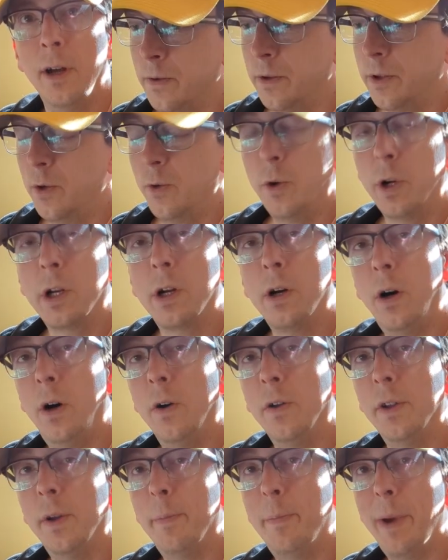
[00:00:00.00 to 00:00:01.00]
You
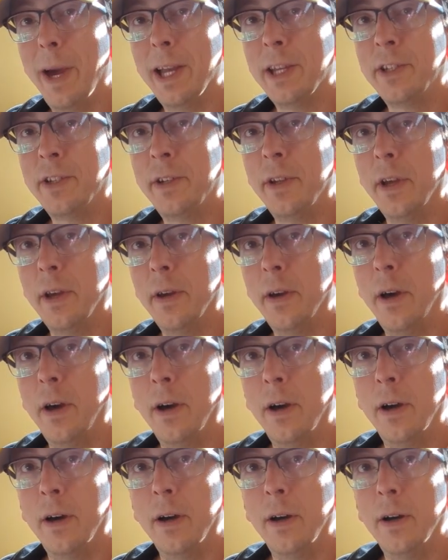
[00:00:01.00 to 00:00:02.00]
recall the best
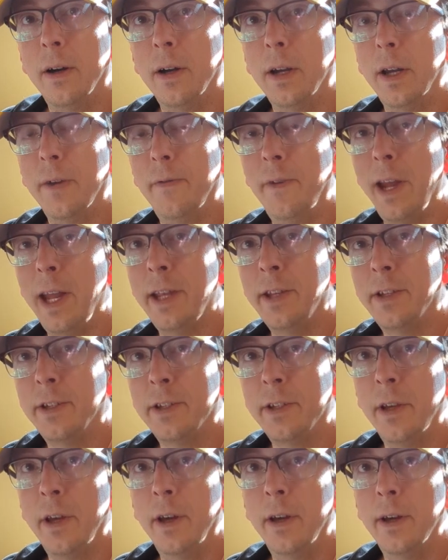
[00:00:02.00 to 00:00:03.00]

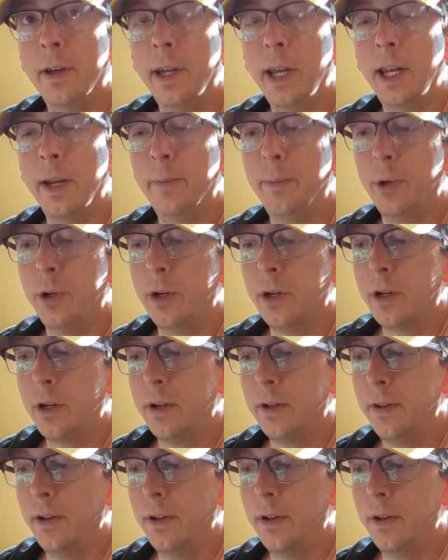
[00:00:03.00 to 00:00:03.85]
events in a book,